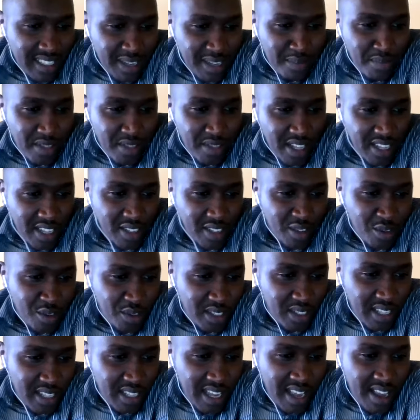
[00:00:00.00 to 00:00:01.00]
something to
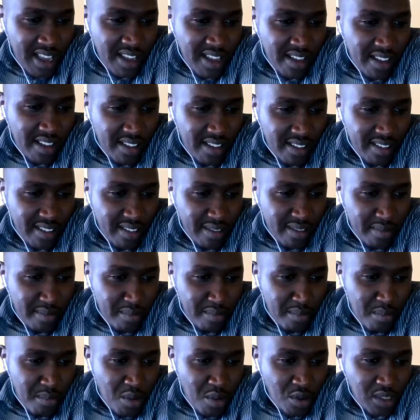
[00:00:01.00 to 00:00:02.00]
say.
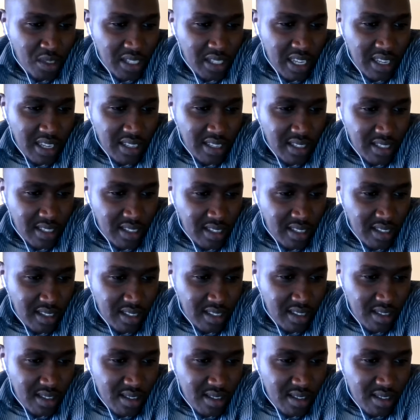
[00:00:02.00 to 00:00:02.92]
Moses.